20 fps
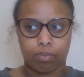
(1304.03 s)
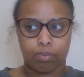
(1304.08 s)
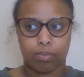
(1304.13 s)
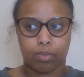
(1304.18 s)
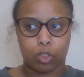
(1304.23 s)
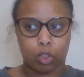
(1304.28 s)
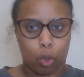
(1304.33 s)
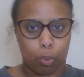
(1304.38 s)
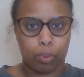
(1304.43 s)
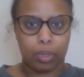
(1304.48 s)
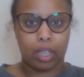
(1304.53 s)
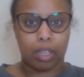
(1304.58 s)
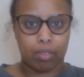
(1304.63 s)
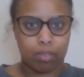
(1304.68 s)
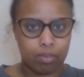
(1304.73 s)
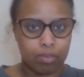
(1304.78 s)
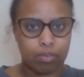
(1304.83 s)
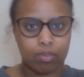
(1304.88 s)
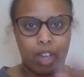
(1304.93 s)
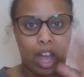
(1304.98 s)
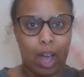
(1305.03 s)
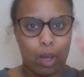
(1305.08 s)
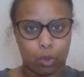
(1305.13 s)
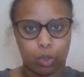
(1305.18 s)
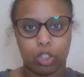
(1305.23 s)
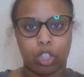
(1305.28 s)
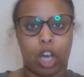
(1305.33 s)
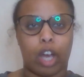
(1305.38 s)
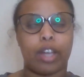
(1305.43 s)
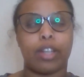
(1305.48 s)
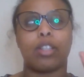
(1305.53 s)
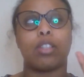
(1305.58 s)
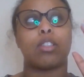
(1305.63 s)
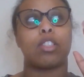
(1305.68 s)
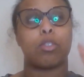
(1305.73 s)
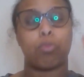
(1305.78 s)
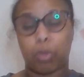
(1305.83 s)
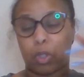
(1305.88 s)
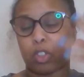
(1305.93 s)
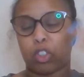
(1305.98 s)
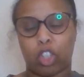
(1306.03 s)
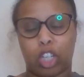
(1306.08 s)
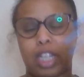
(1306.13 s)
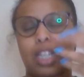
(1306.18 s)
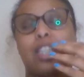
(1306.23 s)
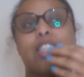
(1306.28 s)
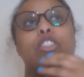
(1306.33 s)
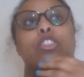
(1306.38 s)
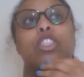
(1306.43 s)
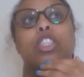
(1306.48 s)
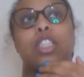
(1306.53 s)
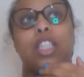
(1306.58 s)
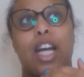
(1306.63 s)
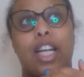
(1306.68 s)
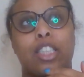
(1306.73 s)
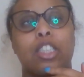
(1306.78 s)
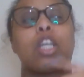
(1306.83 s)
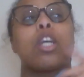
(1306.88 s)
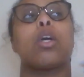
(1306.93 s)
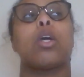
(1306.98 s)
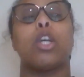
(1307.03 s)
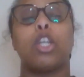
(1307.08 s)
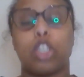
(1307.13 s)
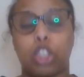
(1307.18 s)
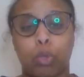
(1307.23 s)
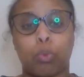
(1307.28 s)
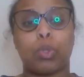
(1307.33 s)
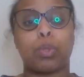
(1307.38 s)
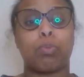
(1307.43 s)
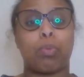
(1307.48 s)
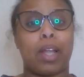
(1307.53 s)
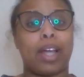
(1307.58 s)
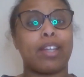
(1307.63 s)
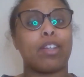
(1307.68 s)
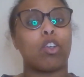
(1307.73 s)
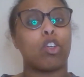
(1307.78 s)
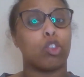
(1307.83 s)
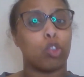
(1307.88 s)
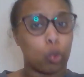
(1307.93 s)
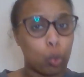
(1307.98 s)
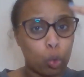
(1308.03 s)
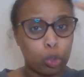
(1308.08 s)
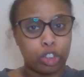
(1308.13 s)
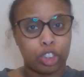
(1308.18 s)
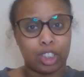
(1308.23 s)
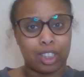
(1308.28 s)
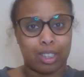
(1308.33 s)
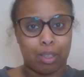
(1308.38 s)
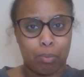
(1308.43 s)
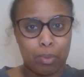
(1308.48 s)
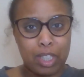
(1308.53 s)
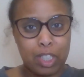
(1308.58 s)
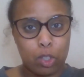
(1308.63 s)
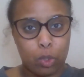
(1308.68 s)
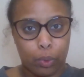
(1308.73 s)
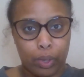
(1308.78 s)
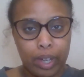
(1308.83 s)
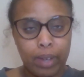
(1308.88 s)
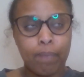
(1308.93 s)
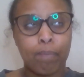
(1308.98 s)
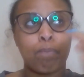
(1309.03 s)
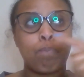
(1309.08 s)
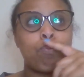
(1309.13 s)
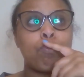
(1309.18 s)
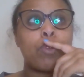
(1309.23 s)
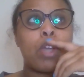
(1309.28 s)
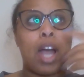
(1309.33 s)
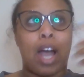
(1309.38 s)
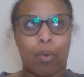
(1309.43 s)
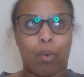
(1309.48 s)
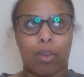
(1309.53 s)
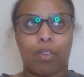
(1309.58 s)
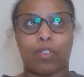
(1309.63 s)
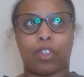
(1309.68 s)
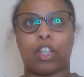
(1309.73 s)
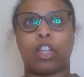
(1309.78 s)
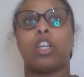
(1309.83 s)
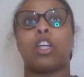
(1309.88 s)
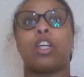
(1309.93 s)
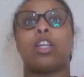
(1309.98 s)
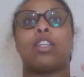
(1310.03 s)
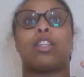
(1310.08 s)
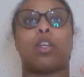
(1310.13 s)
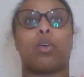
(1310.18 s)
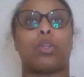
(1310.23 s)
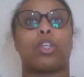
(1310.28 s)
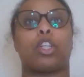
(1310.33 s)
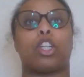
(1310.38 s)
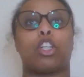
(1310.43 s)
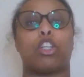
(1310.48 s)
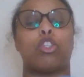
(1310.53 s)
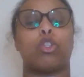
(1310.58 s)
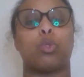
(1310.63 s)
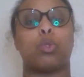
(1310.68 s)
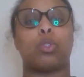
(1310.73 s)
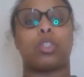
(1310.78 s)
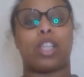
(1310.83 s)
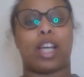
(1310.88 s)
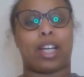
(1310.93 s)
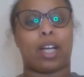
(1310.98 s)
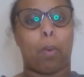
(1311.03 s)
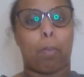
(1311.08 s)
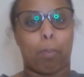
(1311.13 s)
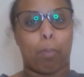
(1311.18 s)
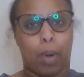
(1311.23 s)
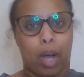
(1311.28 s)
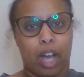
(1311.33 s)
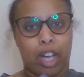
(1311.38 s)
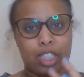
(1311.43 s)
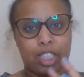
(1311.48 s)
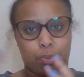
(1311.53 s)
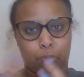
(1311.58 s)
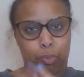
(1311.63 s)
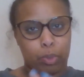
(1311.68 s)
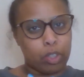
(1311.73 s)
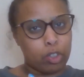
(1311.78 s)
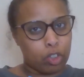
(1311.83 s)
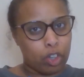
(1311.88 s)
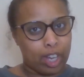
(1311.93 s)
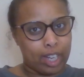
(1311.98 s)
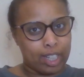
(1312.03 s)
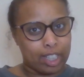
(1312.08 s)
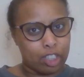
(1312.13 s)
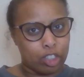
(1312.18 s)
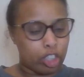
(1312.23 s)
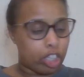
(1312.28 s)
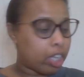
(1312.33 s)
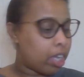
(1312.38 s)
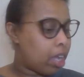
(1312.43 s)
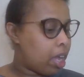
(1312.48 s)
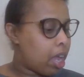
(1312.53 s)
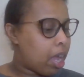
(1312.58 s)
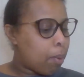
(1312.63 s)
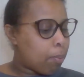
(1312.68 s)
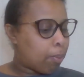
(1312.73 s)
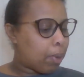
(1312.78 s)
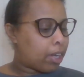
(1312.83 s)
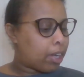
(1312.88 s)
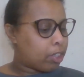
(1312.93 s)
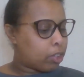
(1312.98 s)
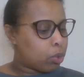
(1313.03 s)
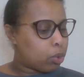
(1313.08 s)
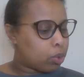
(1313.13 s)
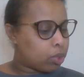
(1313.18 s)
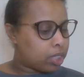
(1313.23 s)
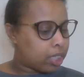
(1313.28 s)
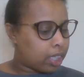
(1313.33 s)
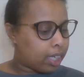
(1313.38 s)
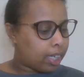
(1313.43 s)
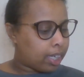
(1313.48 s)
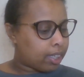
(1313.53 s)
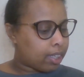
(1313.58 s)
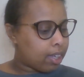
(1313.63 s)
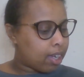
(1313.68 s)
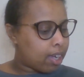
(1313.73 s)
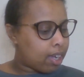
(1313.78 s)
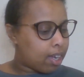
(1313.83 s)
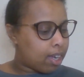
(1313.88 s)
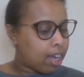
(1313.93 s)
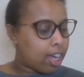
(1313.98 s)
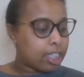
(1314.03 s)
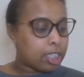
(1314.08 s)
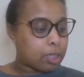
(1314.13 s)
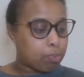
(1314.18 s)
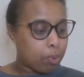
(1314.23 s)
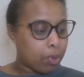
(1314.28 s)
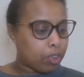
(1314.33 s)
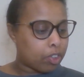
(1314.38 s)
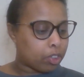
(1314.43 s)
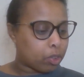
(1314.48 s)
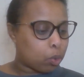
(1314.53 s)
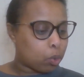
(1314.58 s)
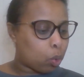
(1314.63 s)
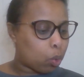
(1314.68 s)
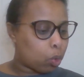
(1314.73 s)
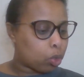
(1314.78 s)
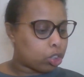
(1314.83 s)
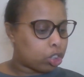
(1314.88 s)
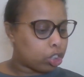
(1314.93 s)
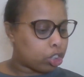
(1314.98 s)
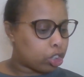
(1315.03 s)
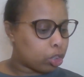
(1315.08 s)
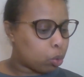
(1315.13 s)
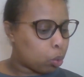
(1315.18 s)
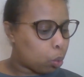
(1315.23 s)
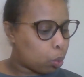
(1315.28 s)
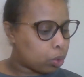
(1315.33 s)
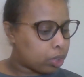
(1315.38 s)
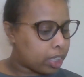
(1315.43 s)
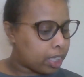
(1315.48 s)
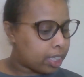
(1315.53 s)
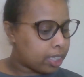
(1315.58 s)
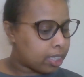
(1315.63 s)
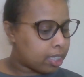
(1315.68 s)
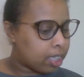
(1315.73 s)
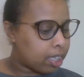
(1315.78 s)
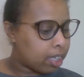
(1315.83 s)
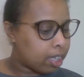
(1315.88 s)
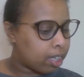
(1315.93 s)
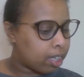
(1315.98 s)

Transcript: stopping outside spiritual energy attacks. She was planning on launching them into it, however they were going to use their combined spiritual energy by using a spirit core. So she called it